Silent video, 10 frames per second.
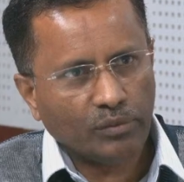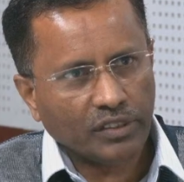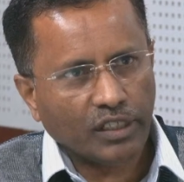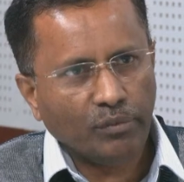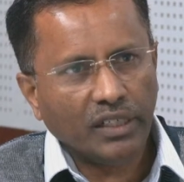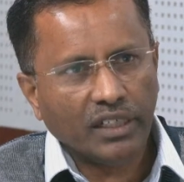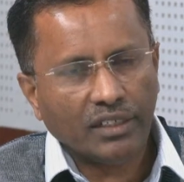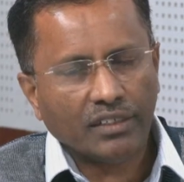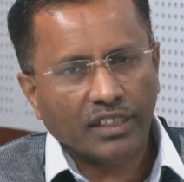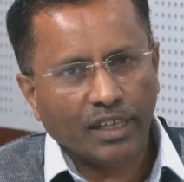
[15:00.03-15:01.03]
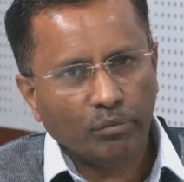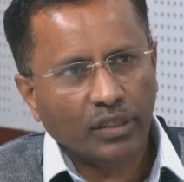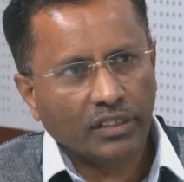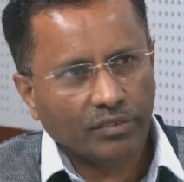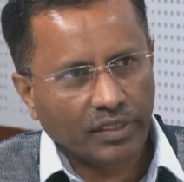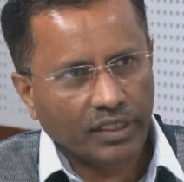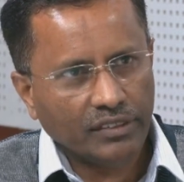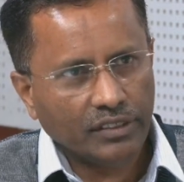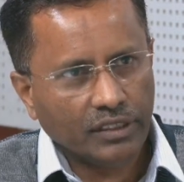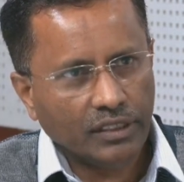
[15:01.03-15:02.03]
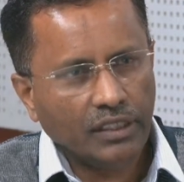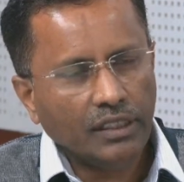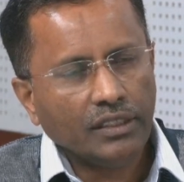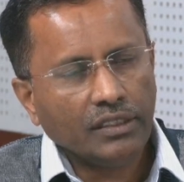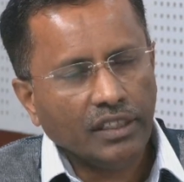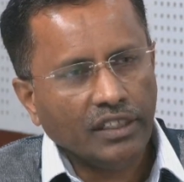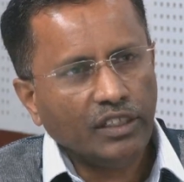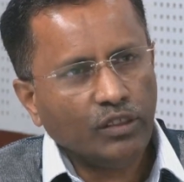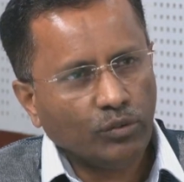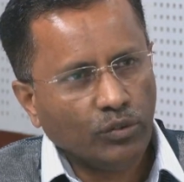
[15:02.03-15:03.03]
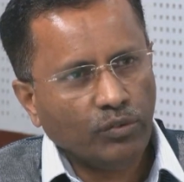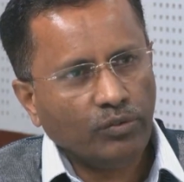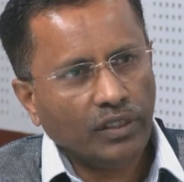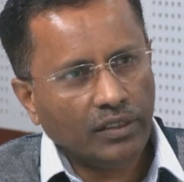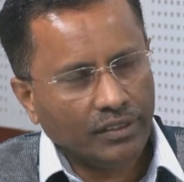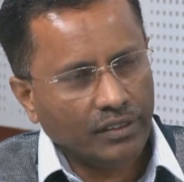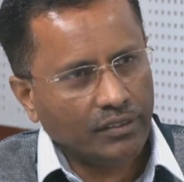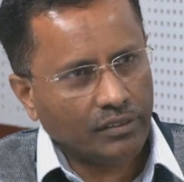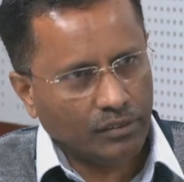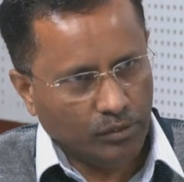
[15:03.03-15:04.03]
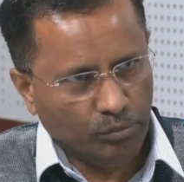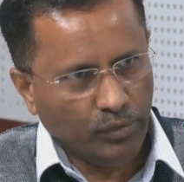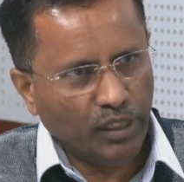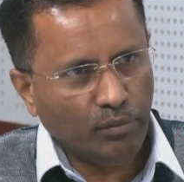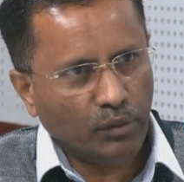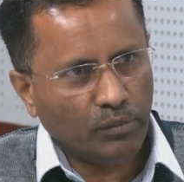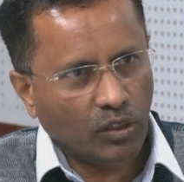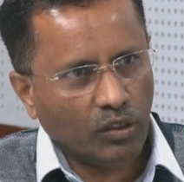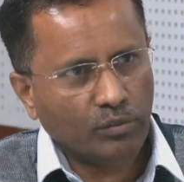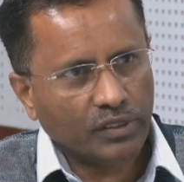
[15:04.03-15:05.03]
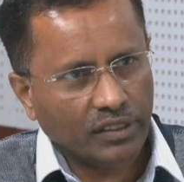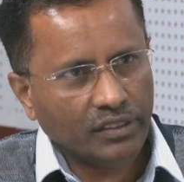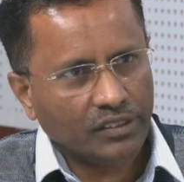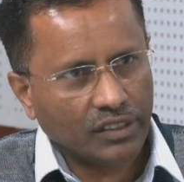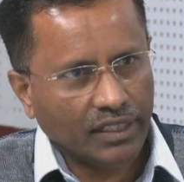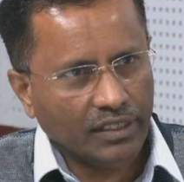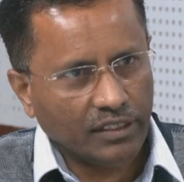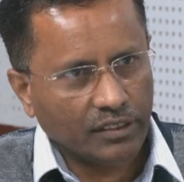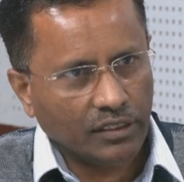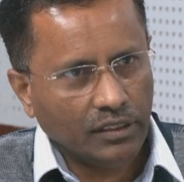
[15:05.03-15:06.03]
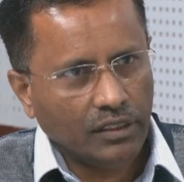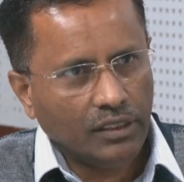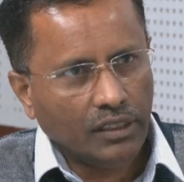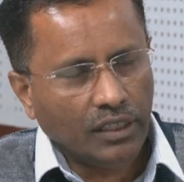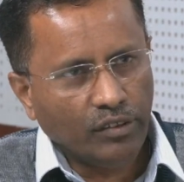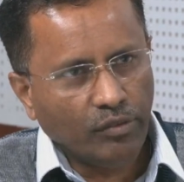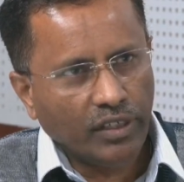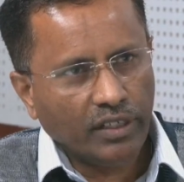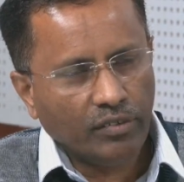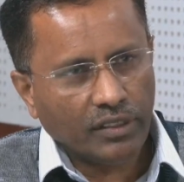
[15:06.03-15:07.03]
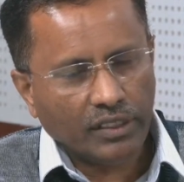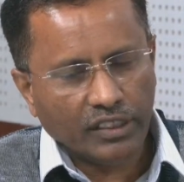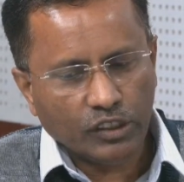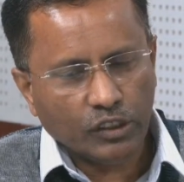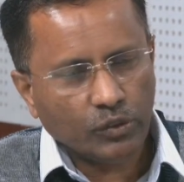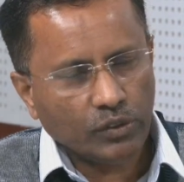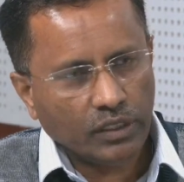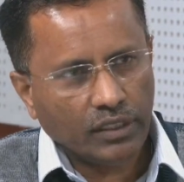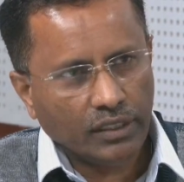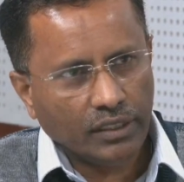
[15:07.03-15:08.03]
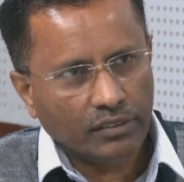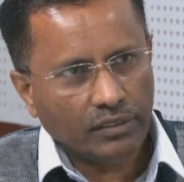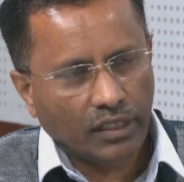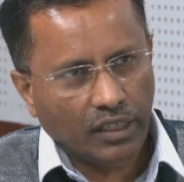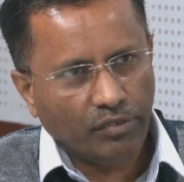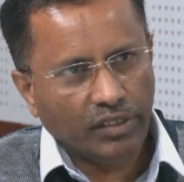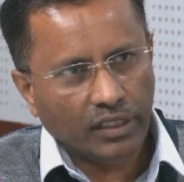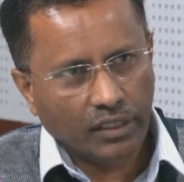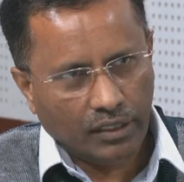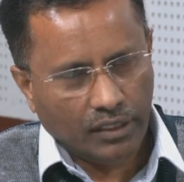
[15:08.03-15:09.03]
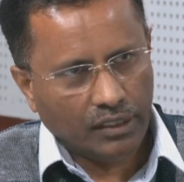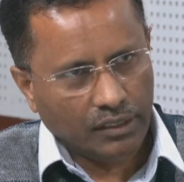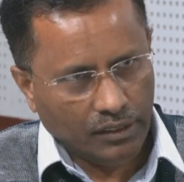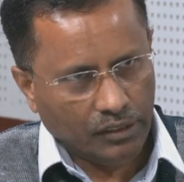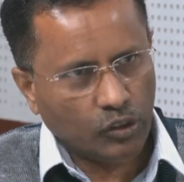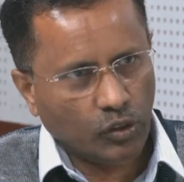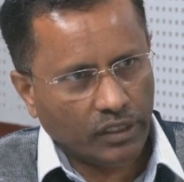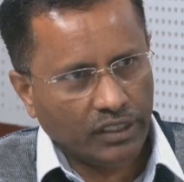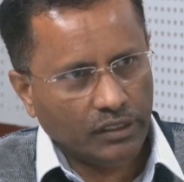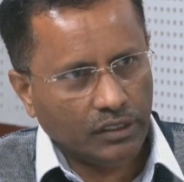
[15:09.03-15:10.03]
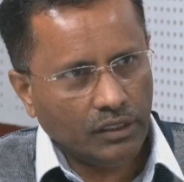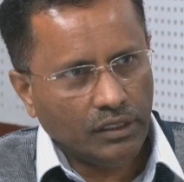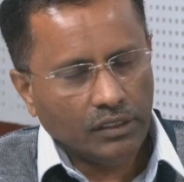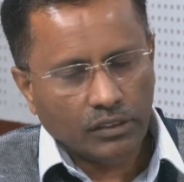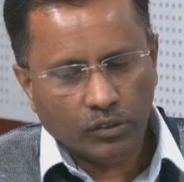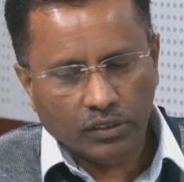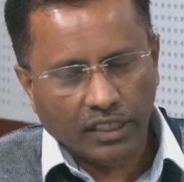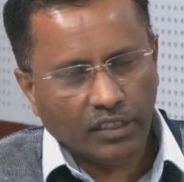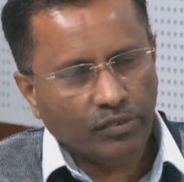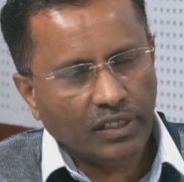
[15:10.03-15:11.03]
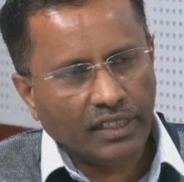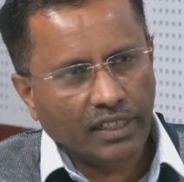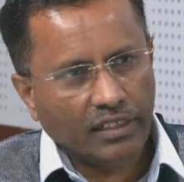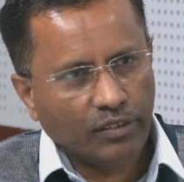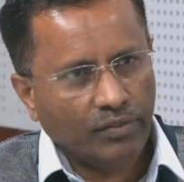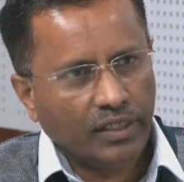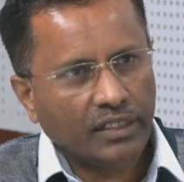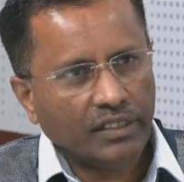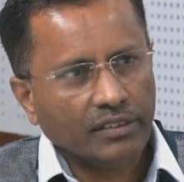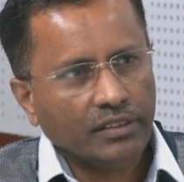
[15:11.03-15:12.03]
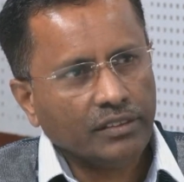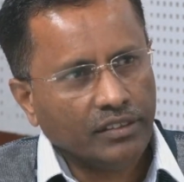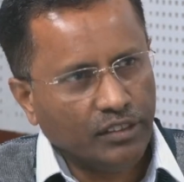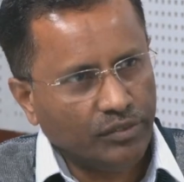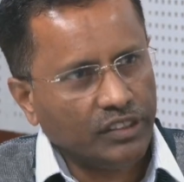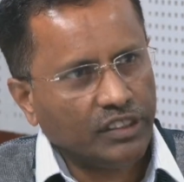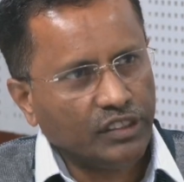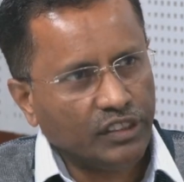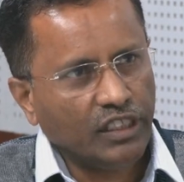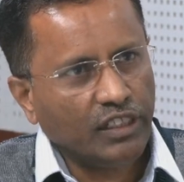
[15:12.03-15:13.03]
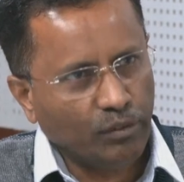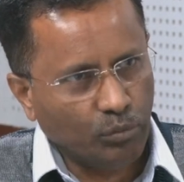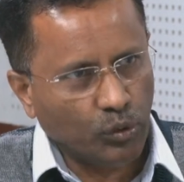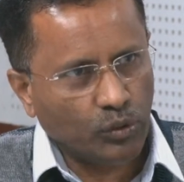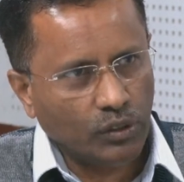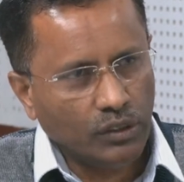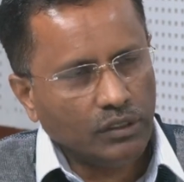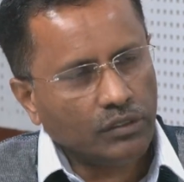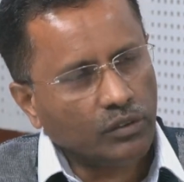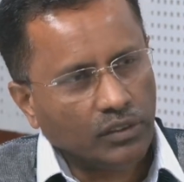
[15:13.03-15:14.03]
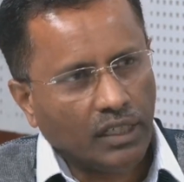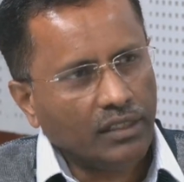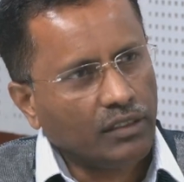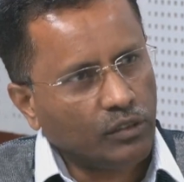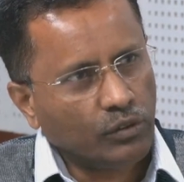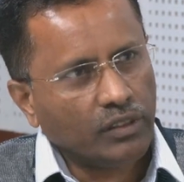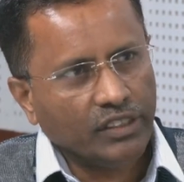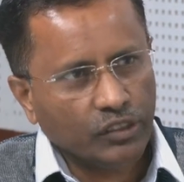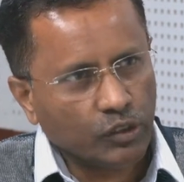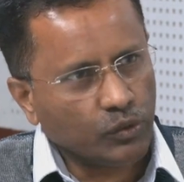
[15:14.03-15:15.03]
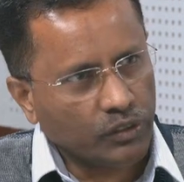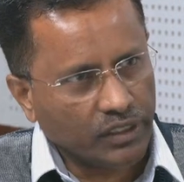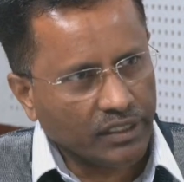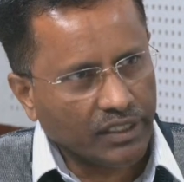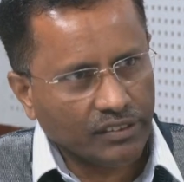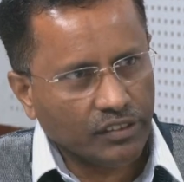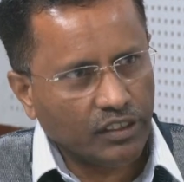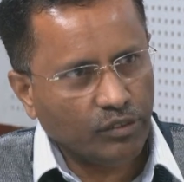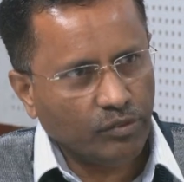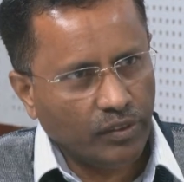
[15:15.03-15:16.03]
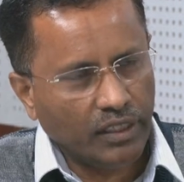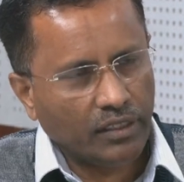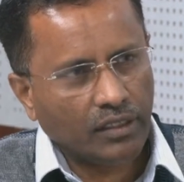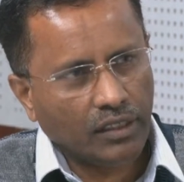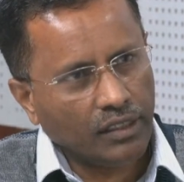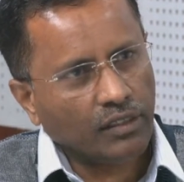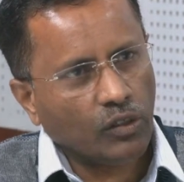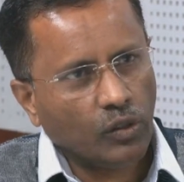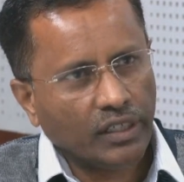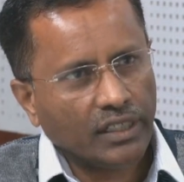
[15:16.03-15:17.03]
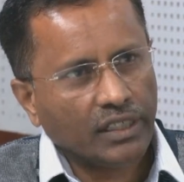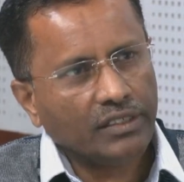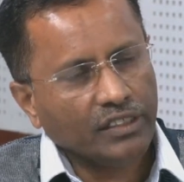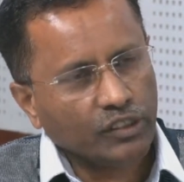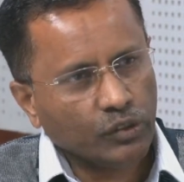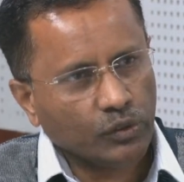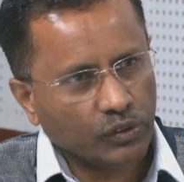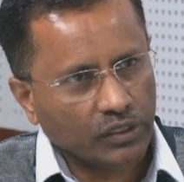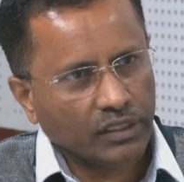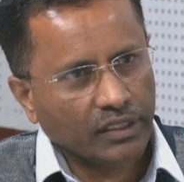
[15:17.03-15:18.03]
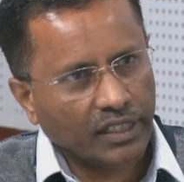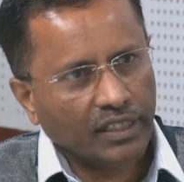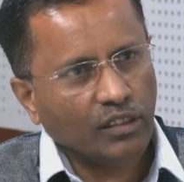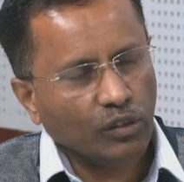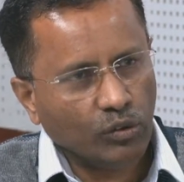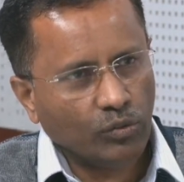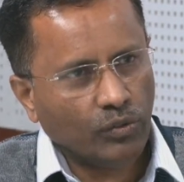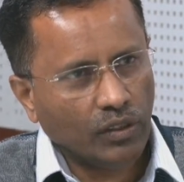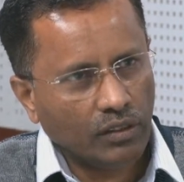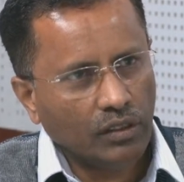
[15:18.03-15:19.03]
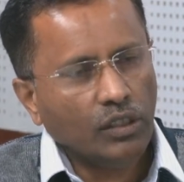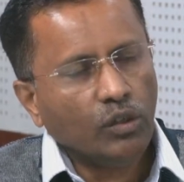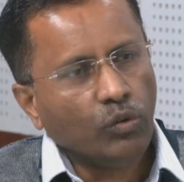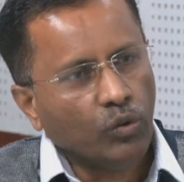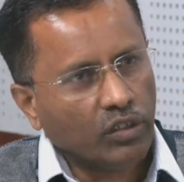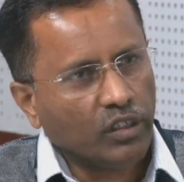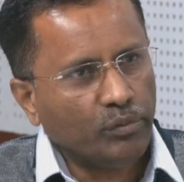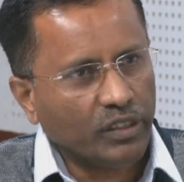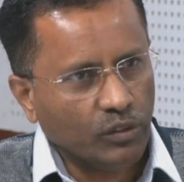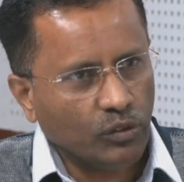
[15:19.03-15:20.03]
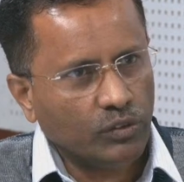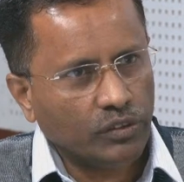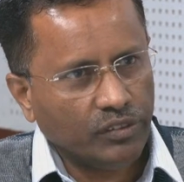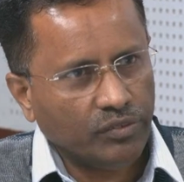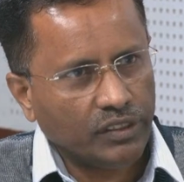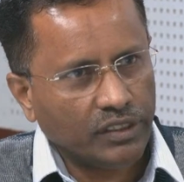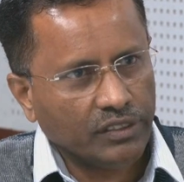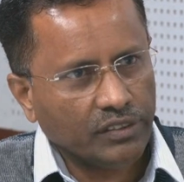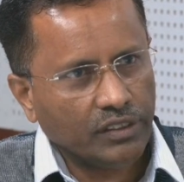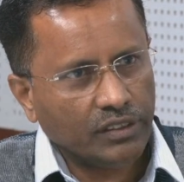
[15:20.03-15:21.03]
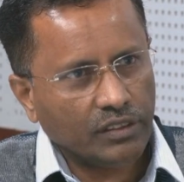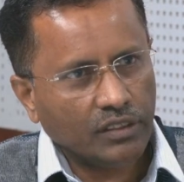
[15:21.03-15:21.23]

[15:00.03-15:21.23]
coming under the ambit of AICTE, they need to fulfill these minimum norms and standards. and wherever the institution is having the shortage, so that will get reflect in this deficiency report. So that also the institution can see where, and accordingly the institution can look for overcoming those deficiencies